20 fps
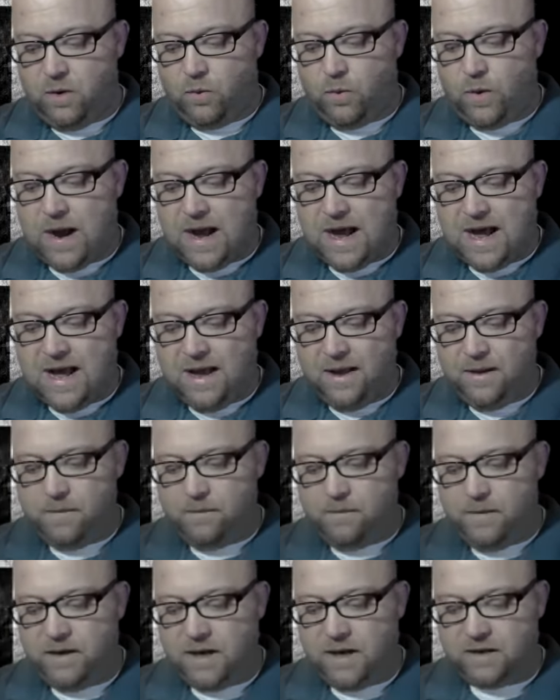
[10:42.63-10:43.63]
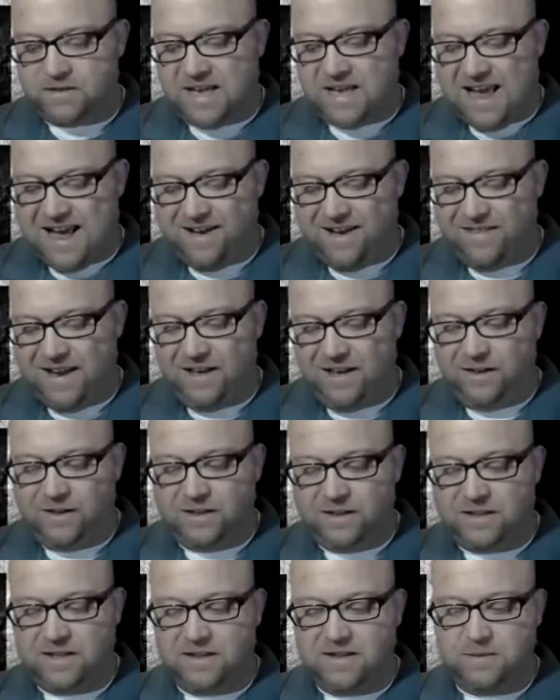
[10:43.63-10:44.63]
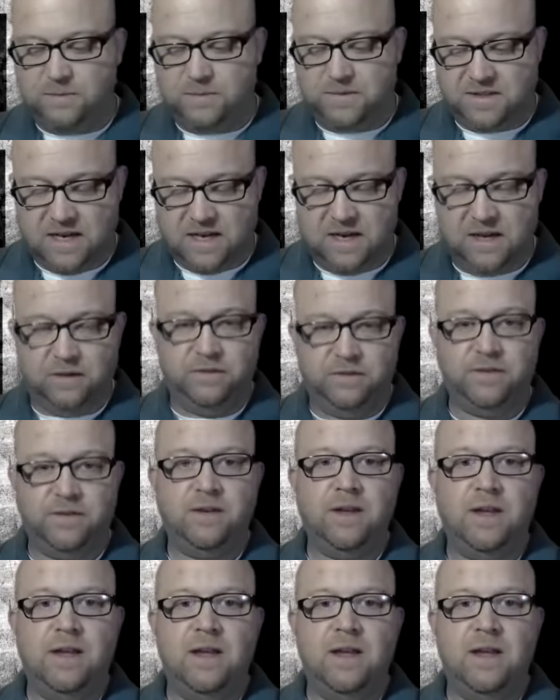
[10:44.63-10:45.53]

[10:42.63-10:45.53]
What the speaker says: Why? Because how they looked at themselves.